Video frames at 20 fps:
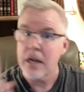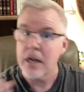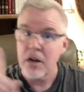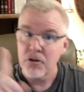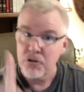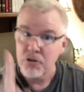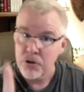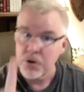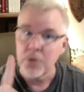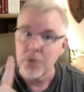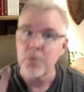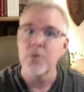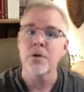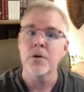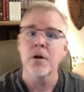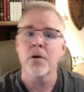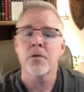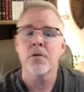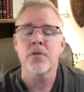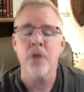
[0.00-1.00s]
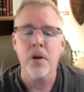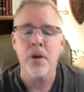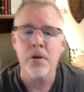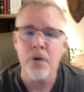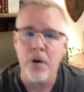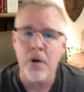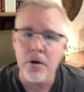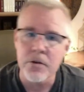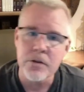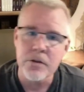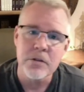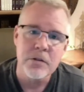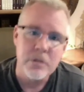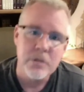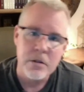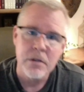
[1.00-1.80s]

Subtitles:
I sure don't want to talk to Saul of Tarsus.